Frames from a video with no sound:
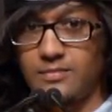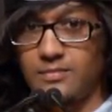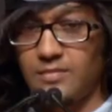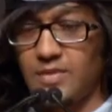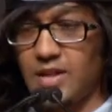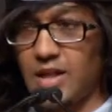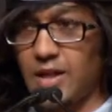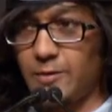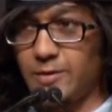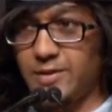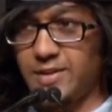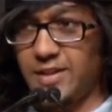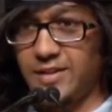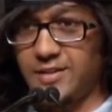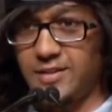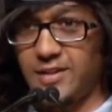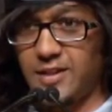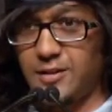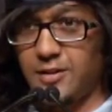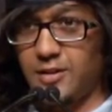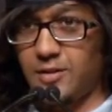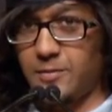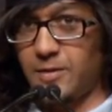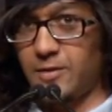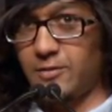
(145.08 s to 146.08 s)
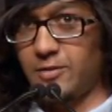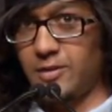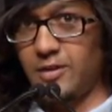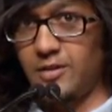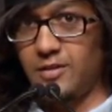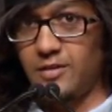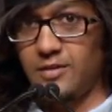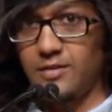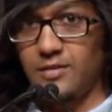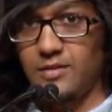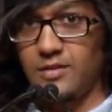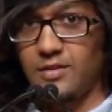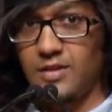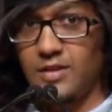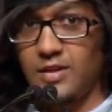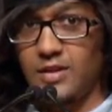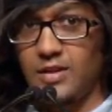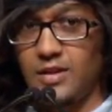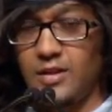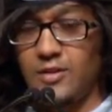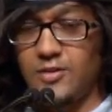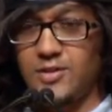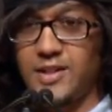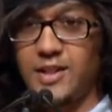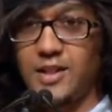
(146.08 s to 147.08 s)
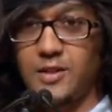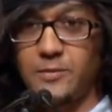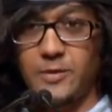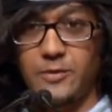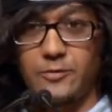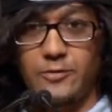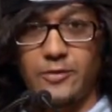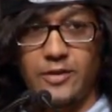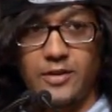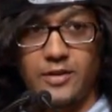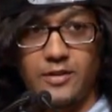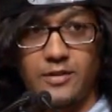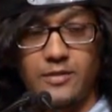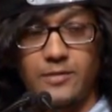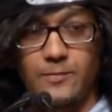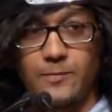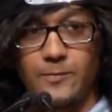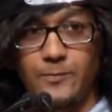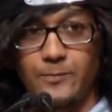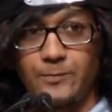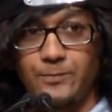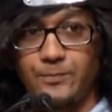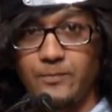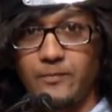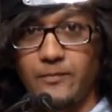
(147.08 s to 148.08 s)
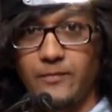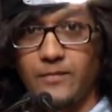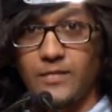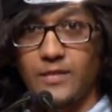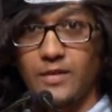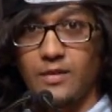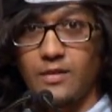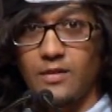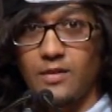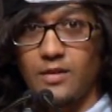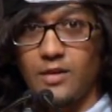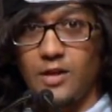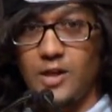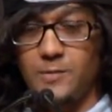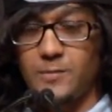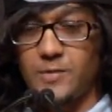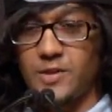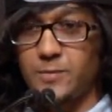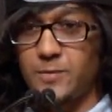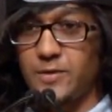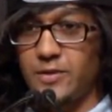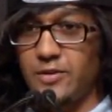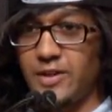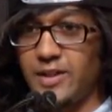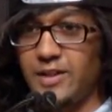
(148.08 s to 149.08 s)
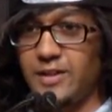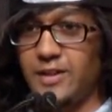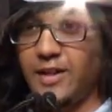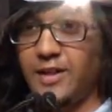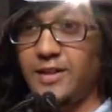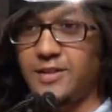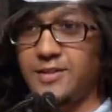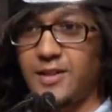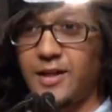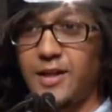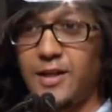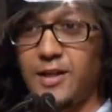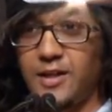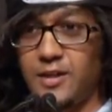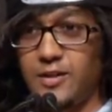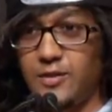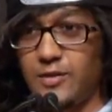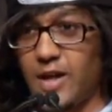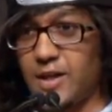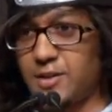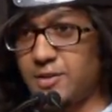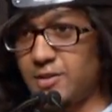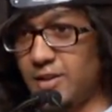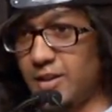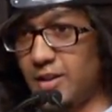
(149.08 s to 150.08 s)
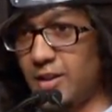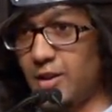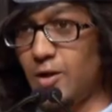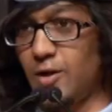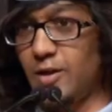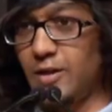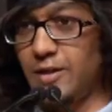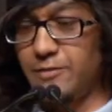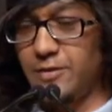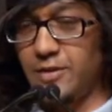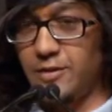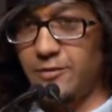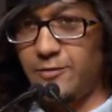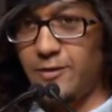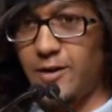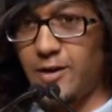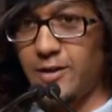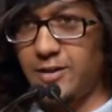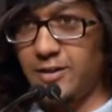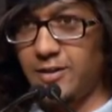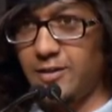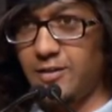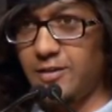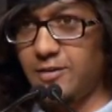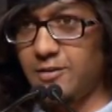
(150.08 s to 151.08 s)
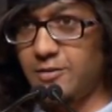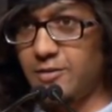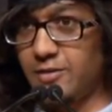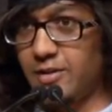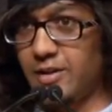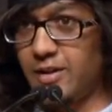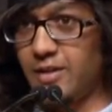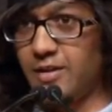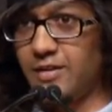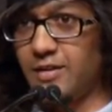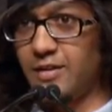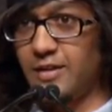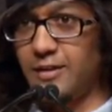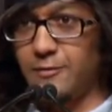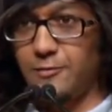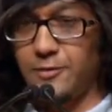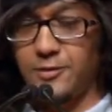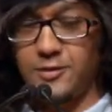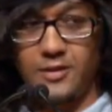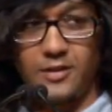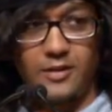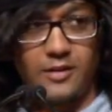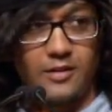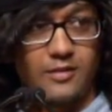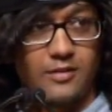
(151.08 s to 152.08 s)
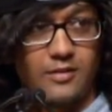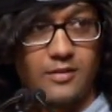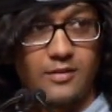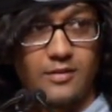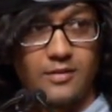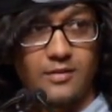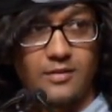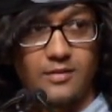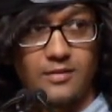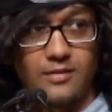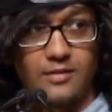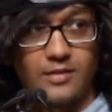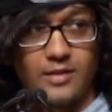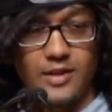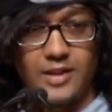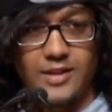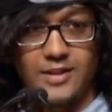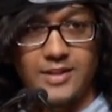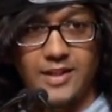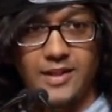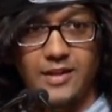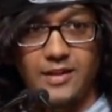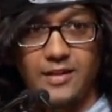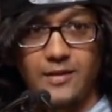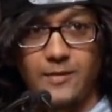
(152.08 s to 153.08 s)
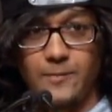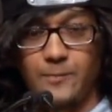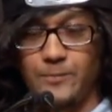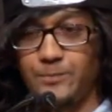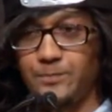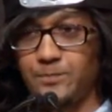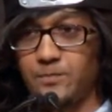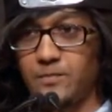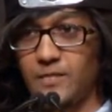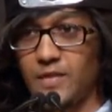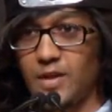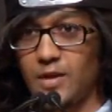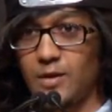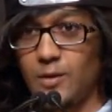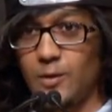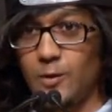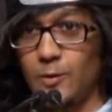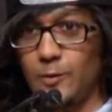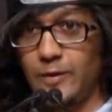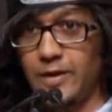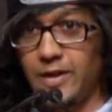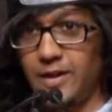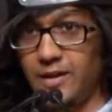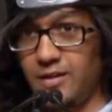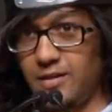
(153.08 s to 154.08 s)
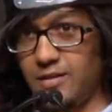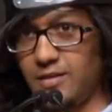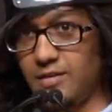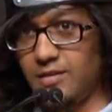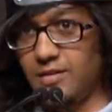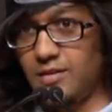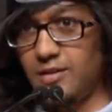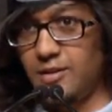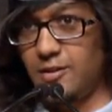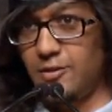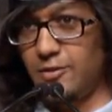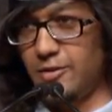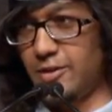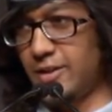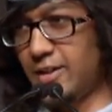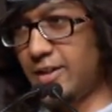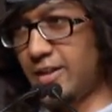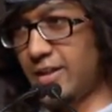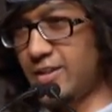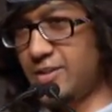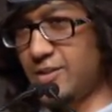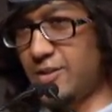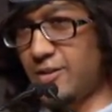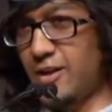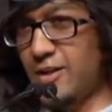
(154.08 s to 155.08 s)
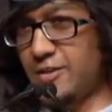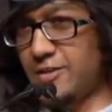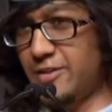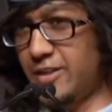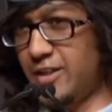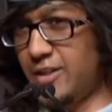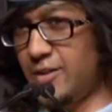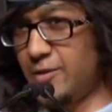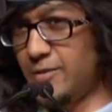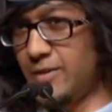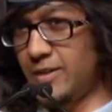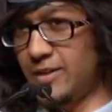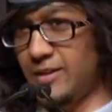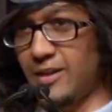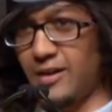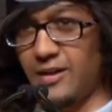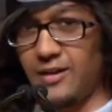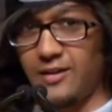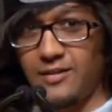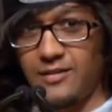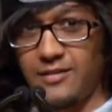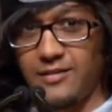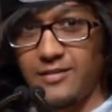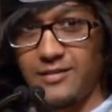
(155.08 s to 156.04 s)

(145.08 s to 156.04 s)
I was excited about it. I was telling my friend, it must be really exciting to actually go live in a foreign country and everything. He said, wait, you realize you're already doing that.